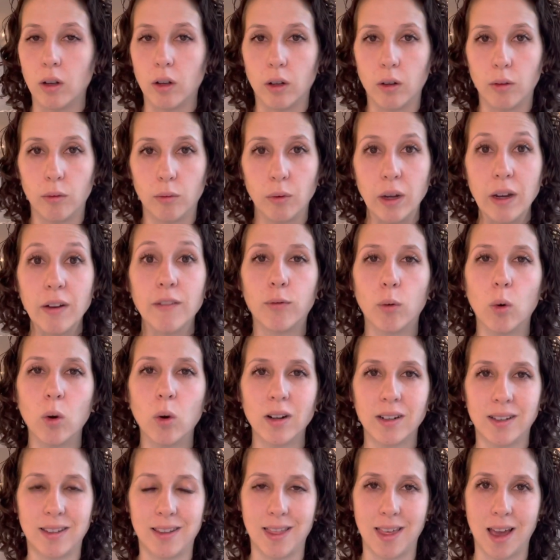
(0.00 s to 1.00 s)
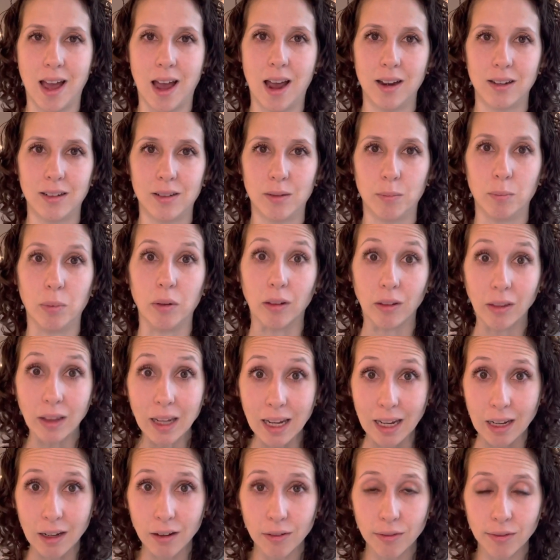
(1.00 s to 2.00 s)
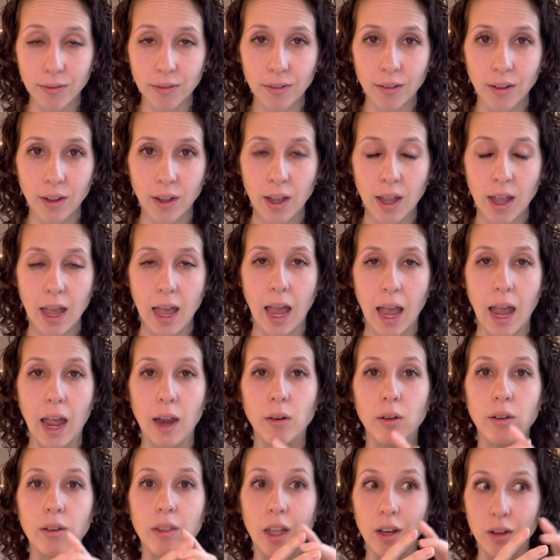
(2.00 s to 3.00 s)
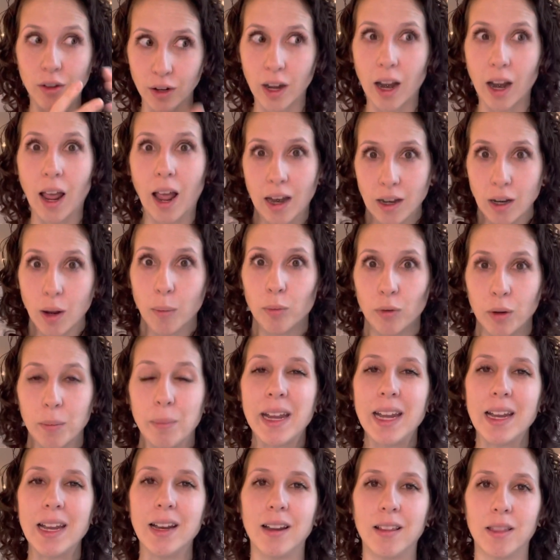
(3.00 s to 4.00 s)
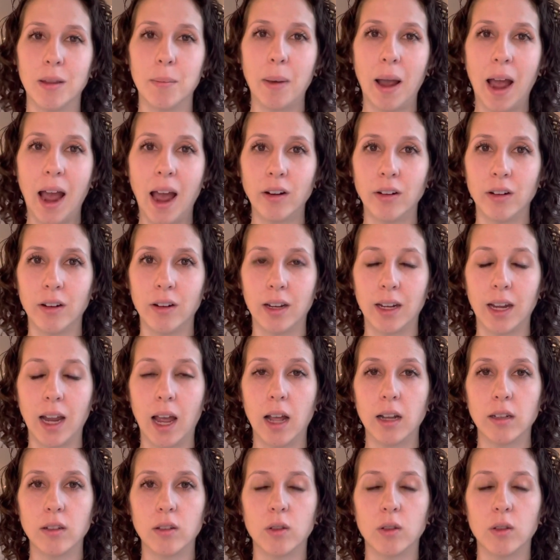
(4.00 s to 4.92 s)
reinforce that belief, and then you're going to end up repeating the pattern again.